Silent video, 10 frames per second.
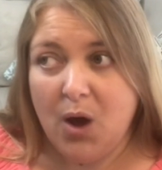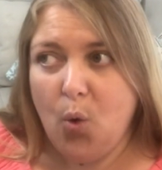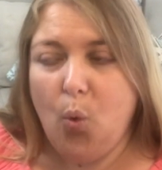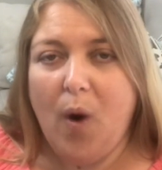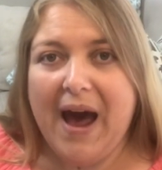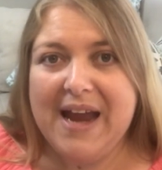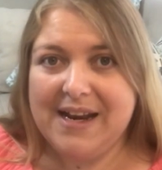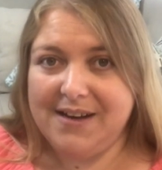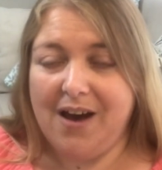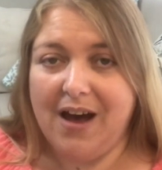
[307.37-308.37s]
Why
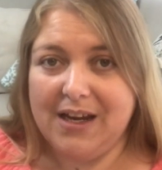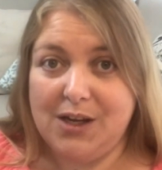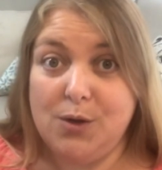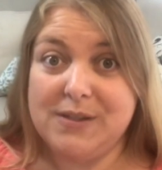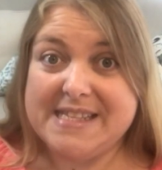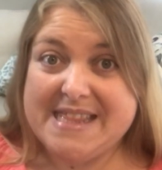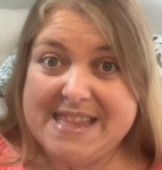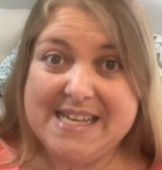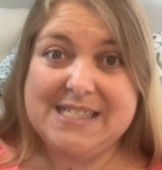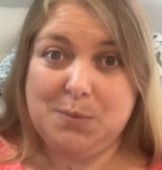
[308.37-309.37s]
did God use
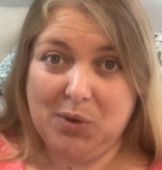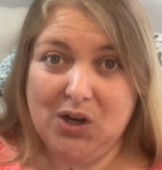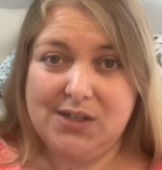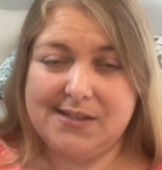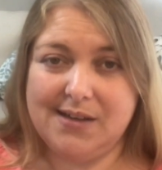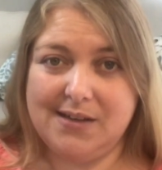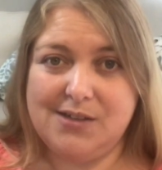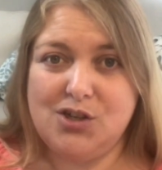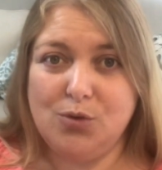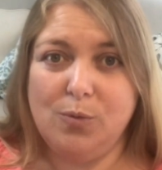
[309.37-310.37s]
this person
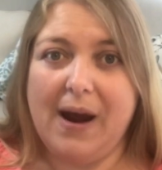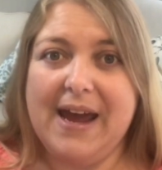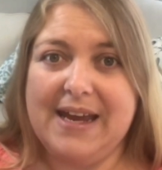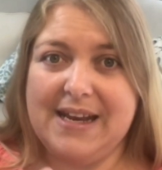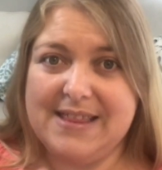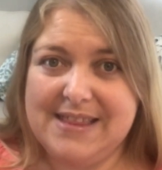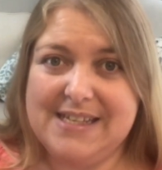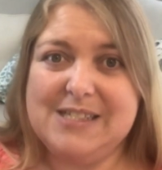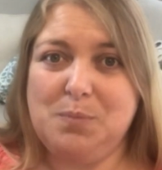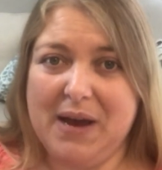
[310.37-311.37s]
to write
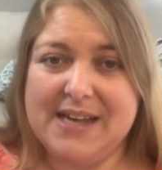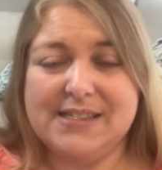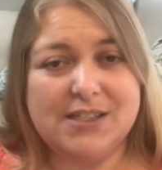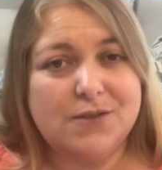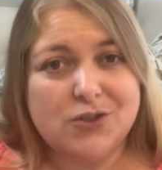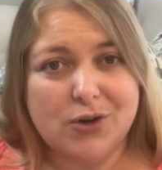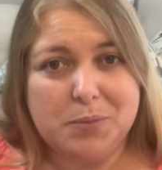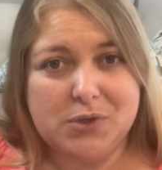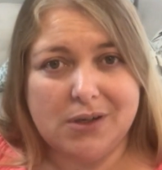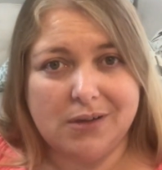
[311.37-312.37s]
this passage of
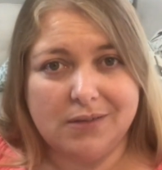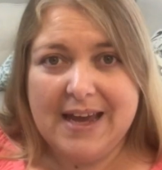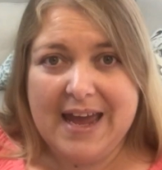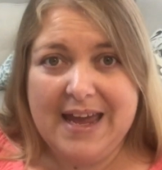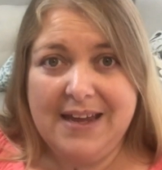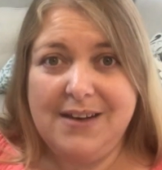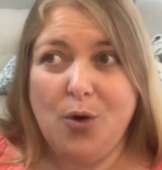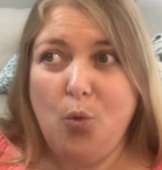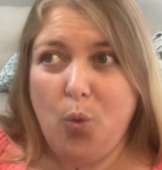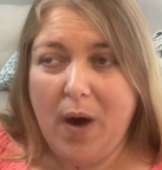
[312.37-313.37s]
scripture? And
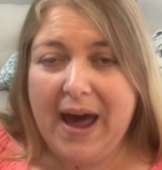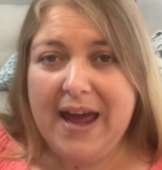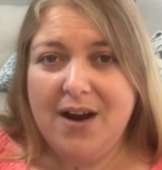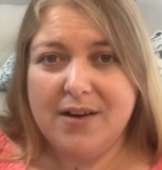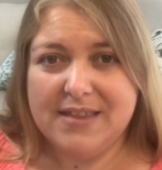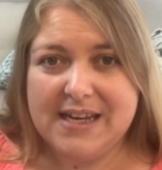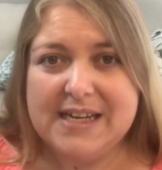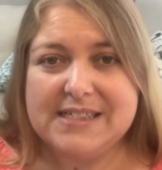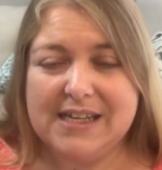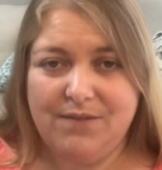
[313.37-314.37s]
why are
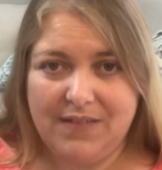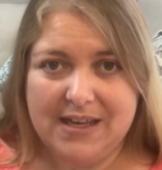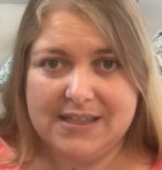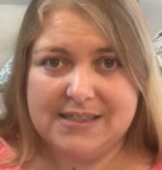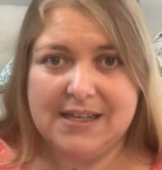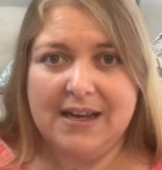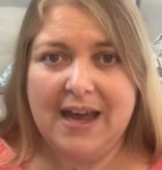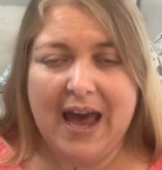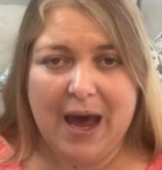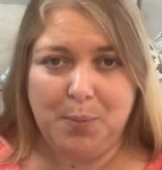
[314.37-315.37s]
these events
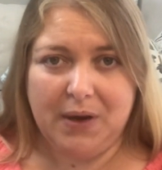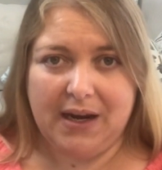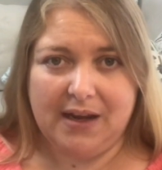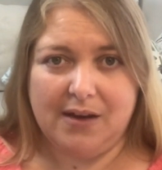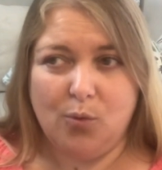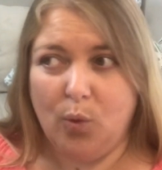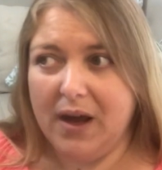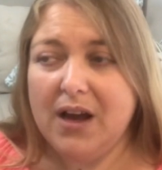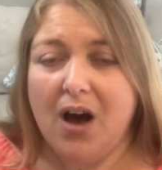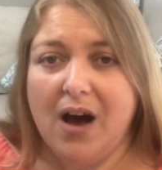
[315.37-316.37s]
happening?
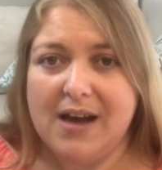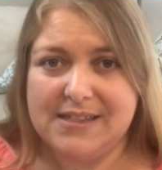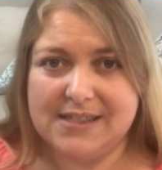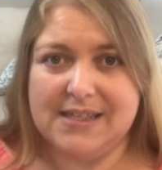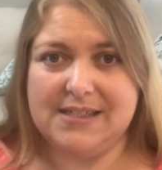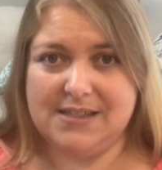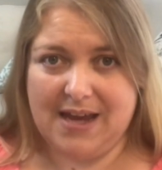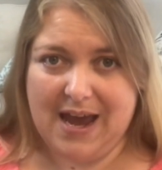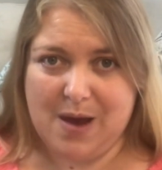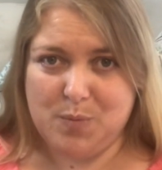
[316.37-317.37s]
What caused this to
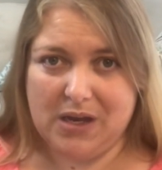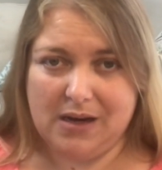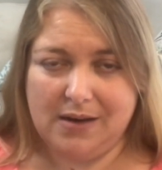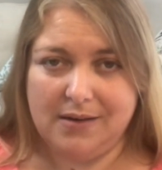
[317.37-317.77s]
happen?